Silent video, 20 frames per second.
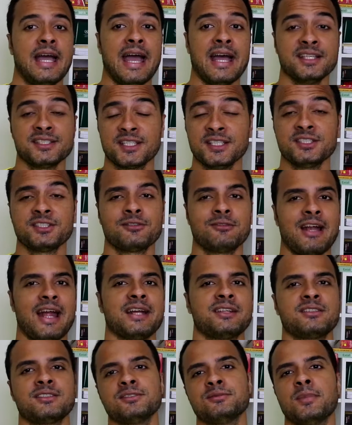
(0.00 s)
Asking
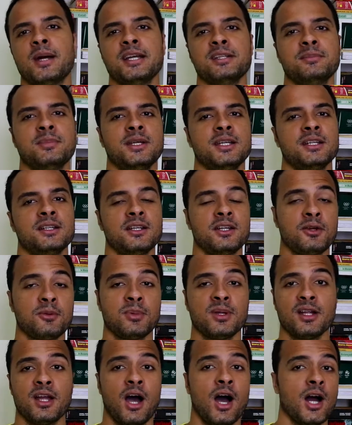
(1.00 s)
directions might be a little
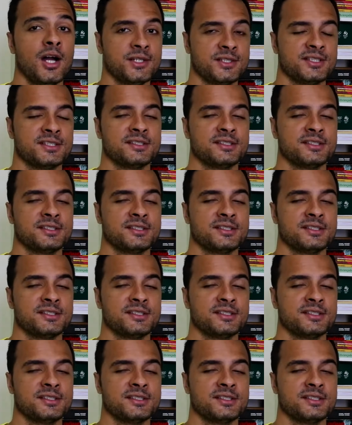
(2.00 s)
bit hard